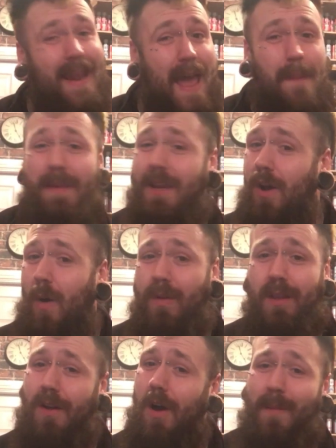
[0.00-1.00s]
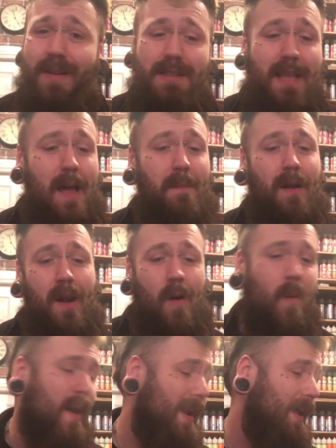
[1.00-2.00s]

let me know in the comments down below,